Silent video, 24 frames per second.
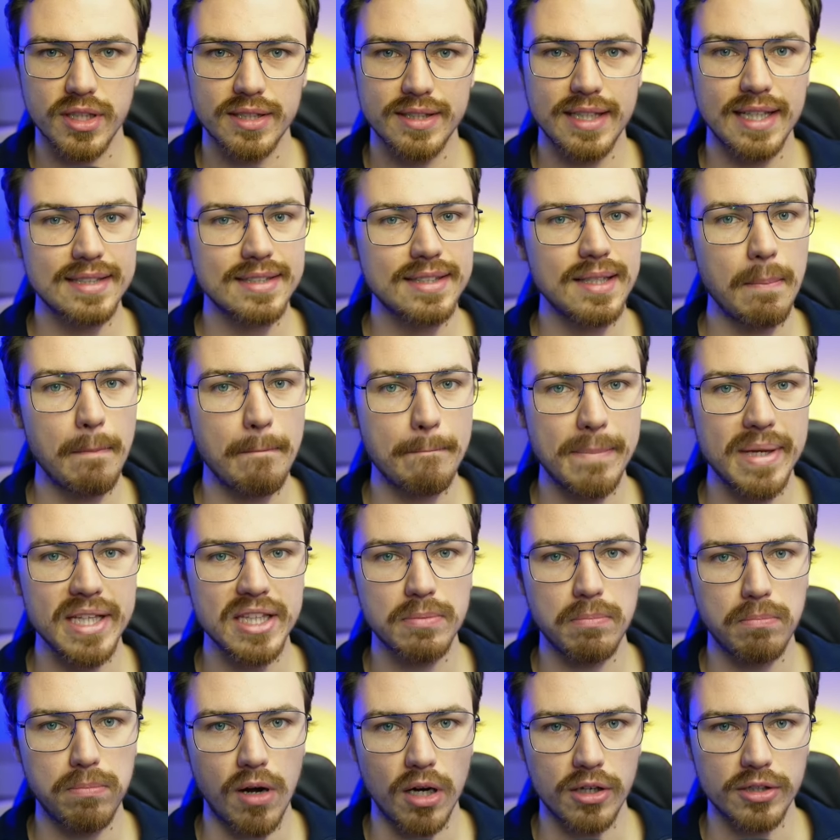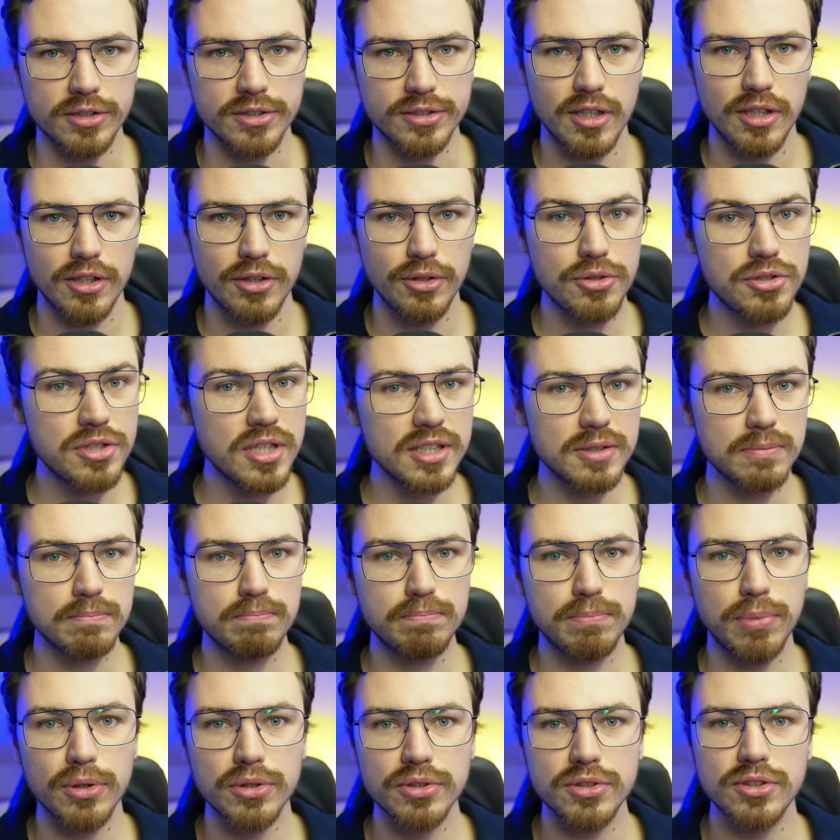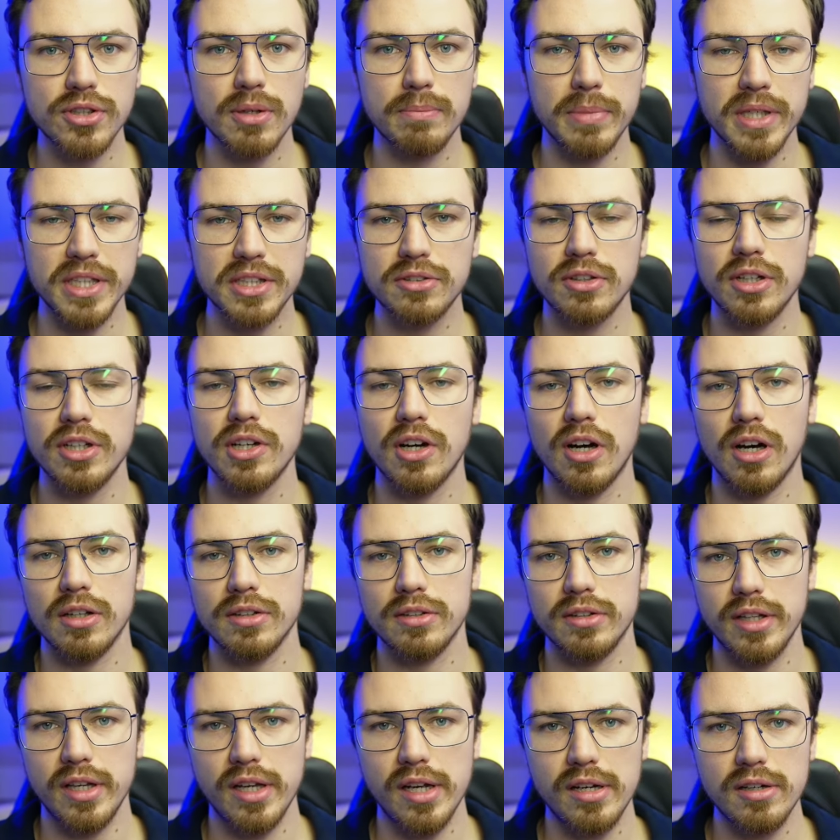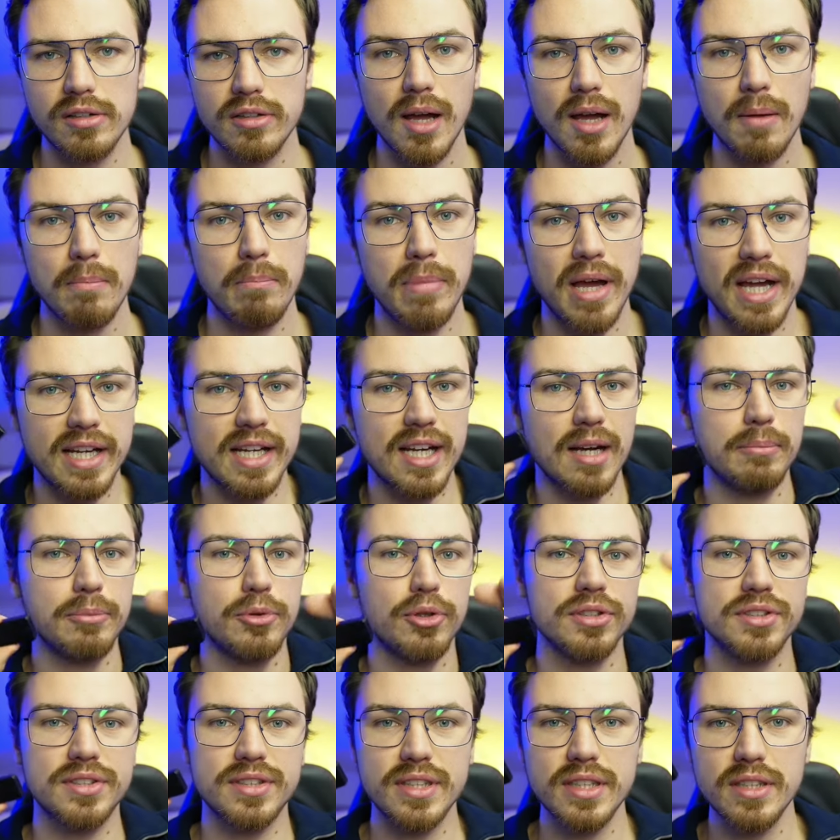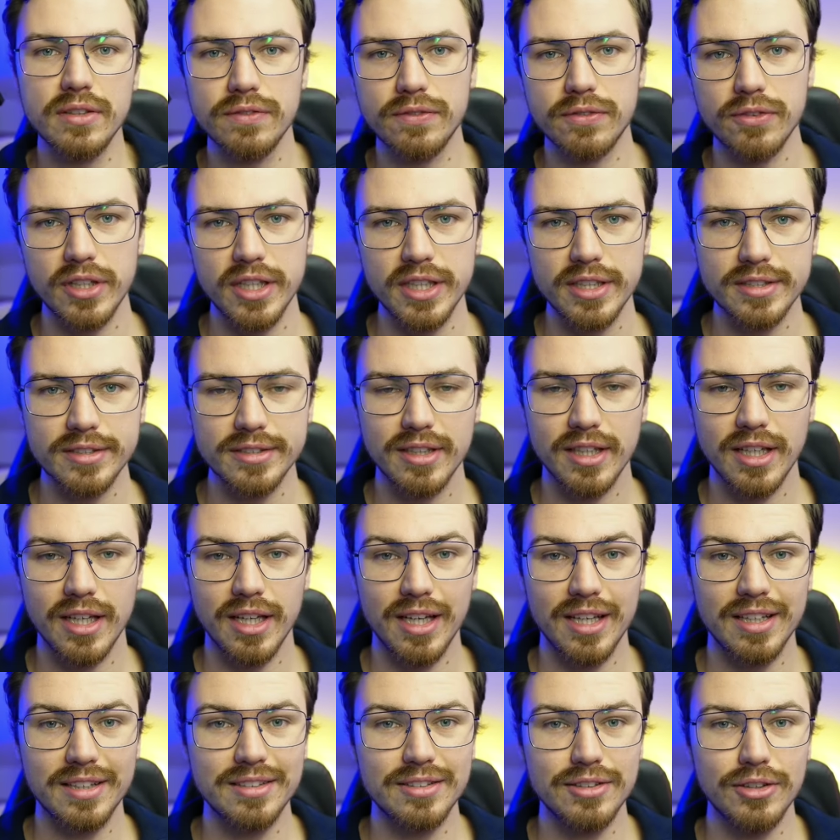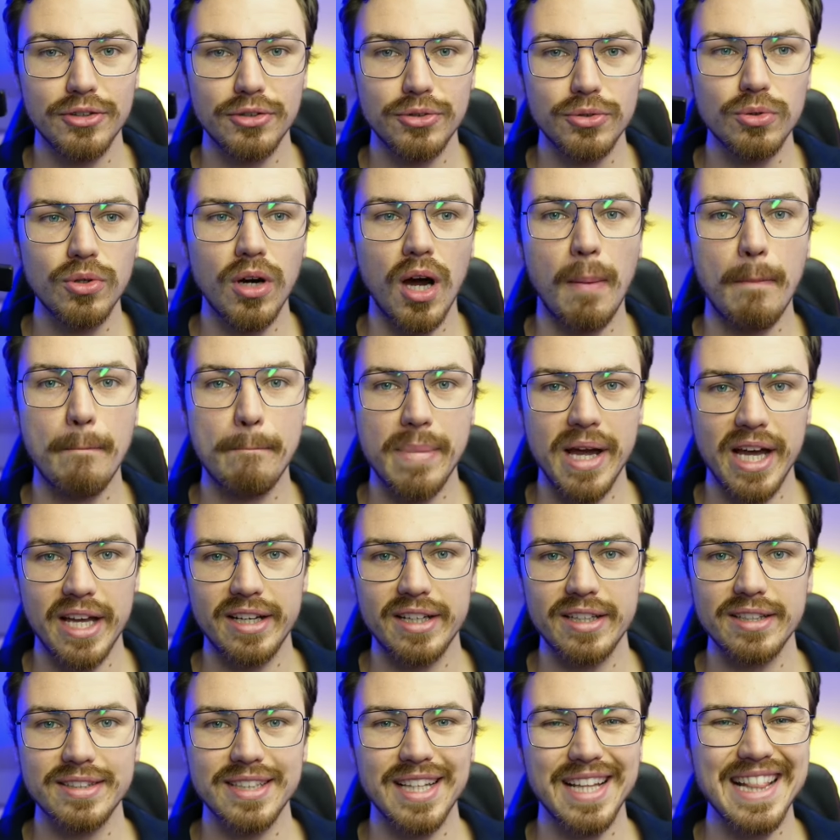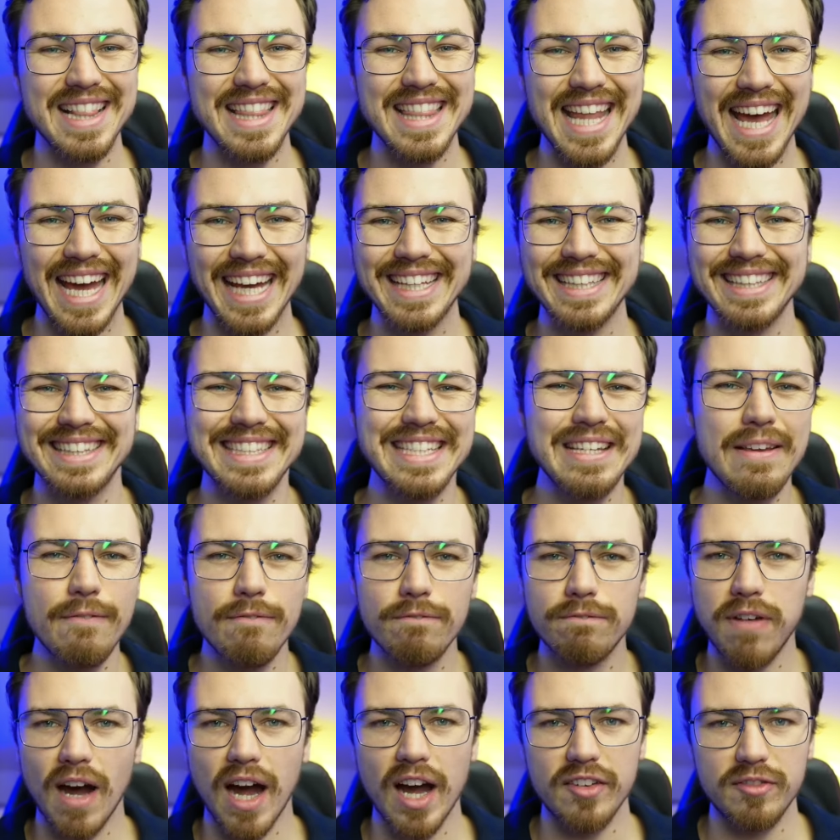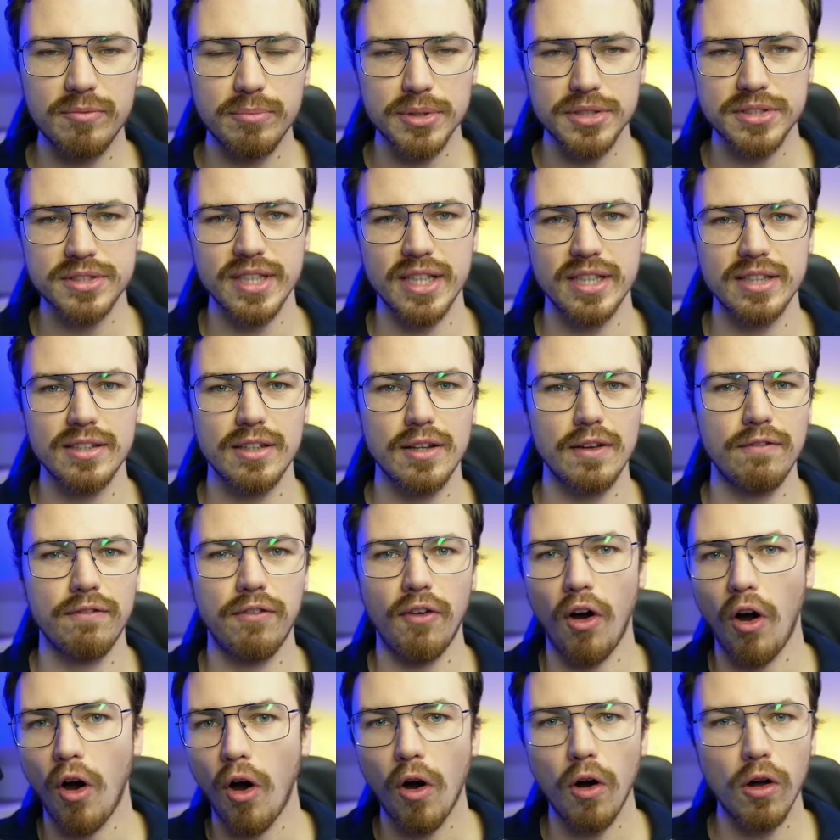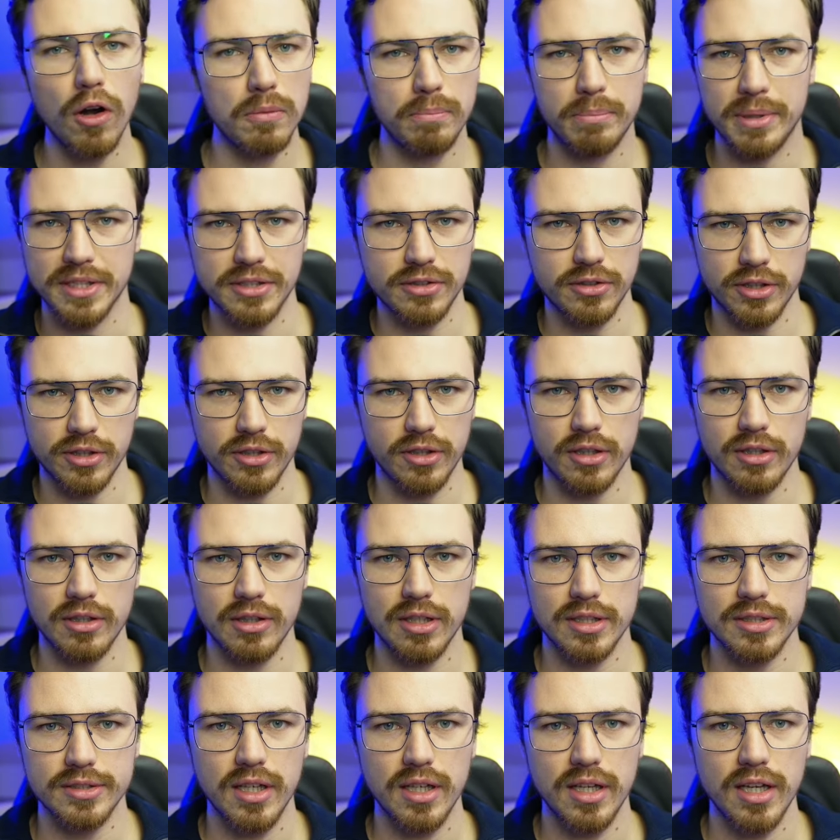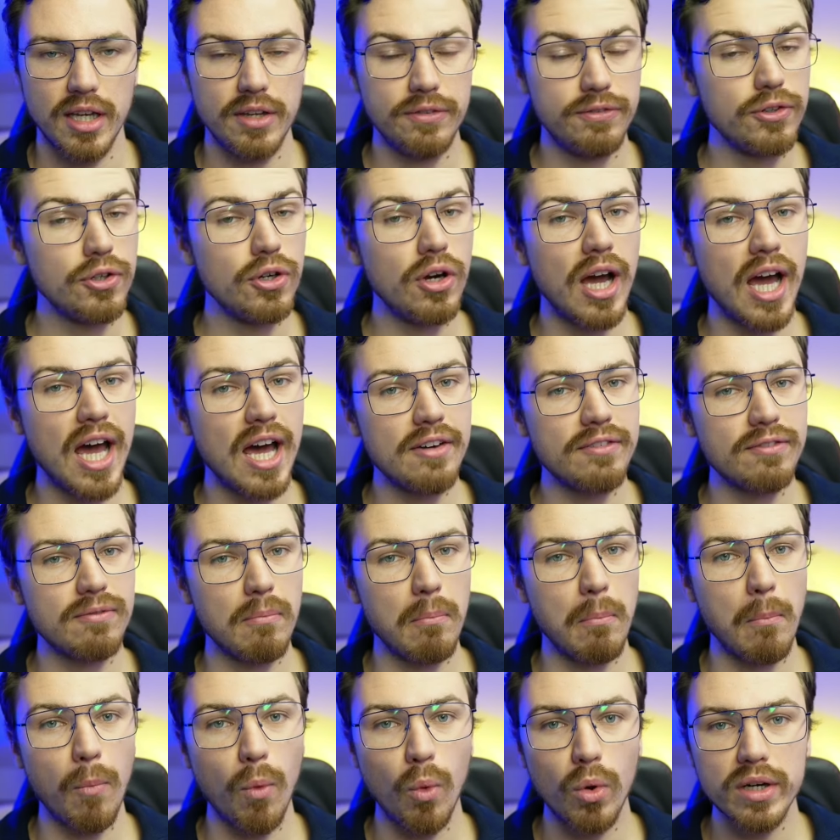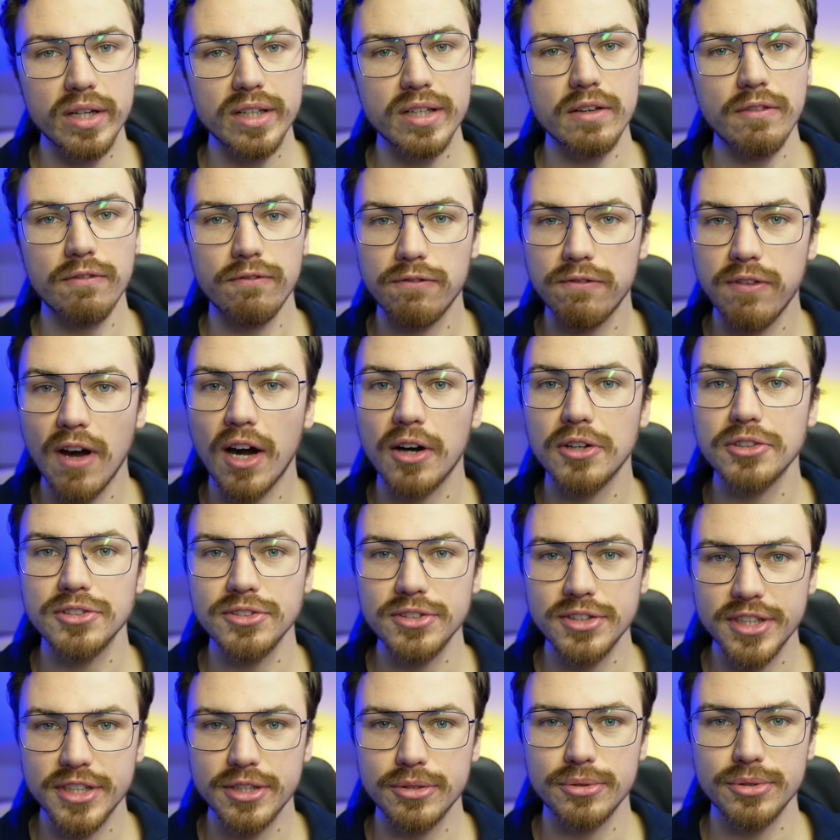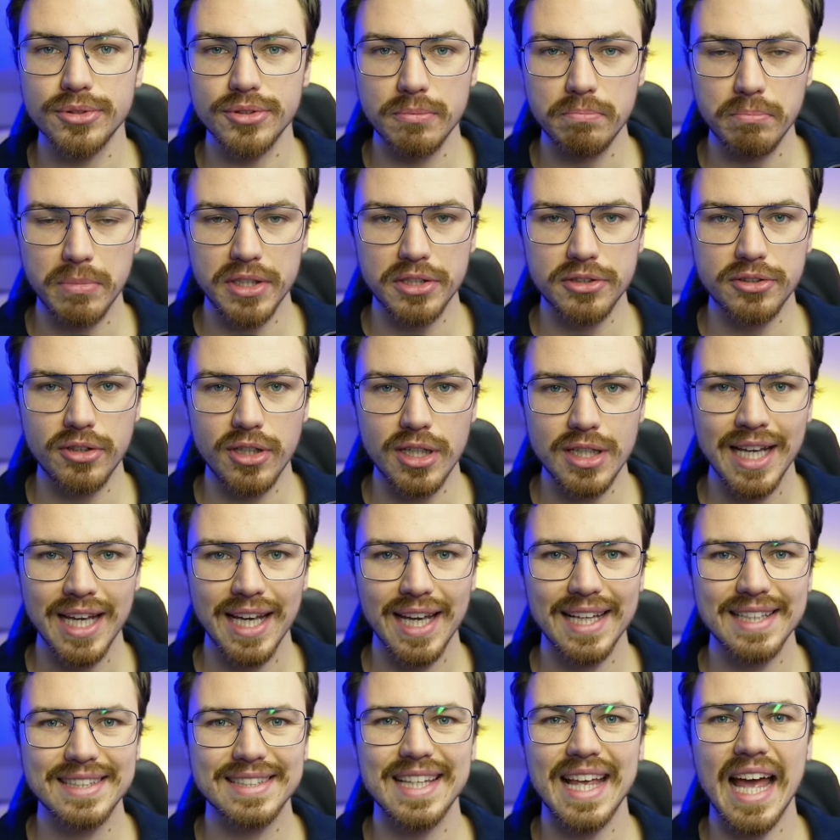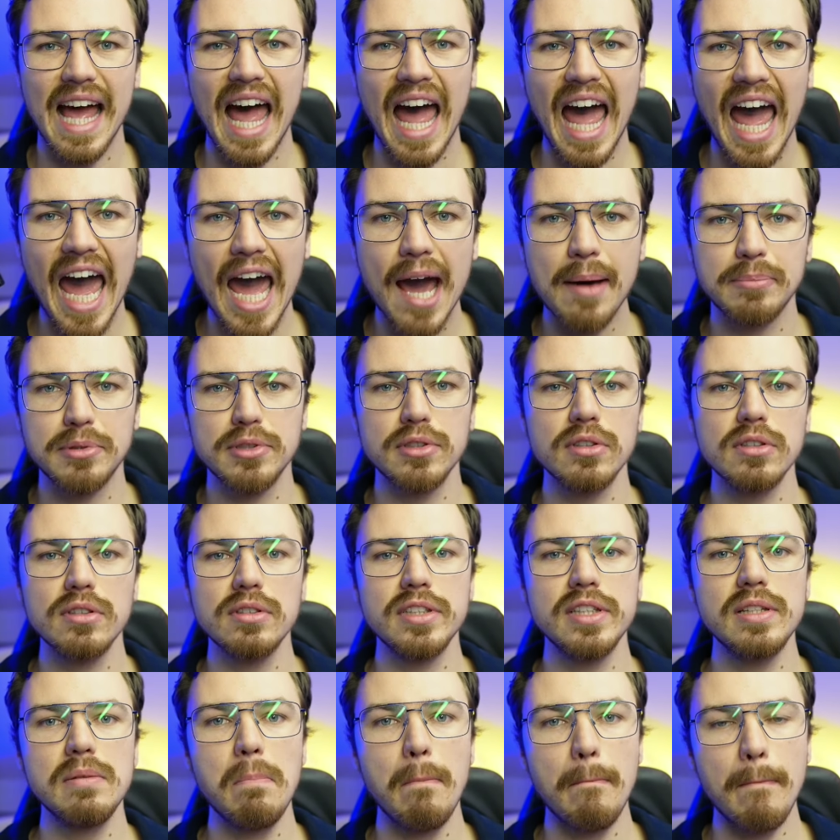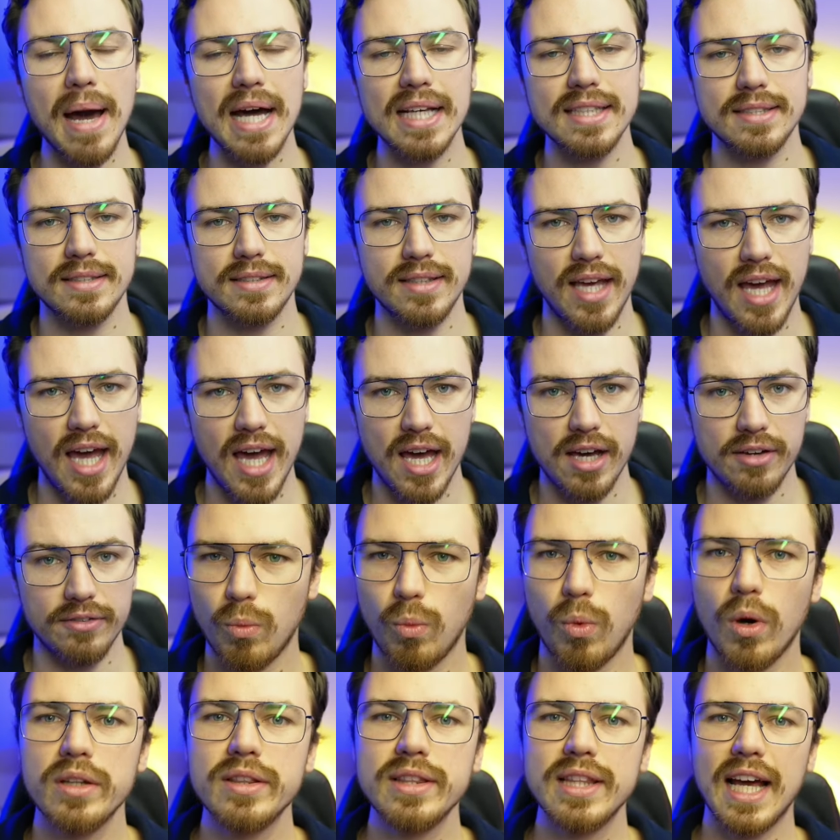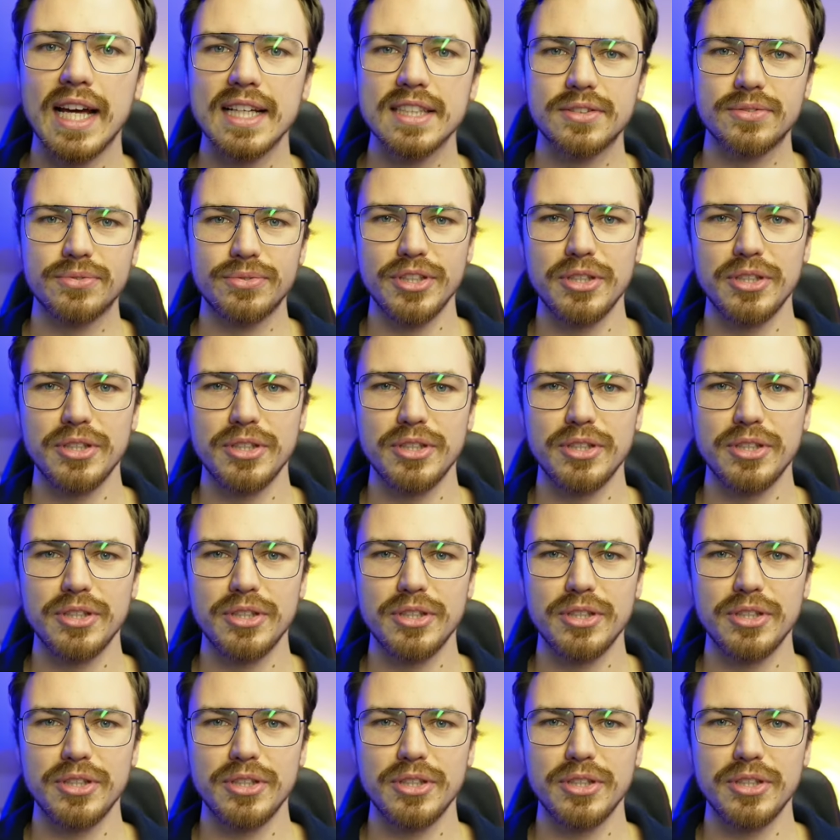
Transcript: That's a Bitbox. You just put your Bitcoin on there, back up your seed phrase, and you are better than 95% of all Bitcoin hodlers. If you have more than a thousand euros in Bitcoin, it's an absolutely must have. One last thing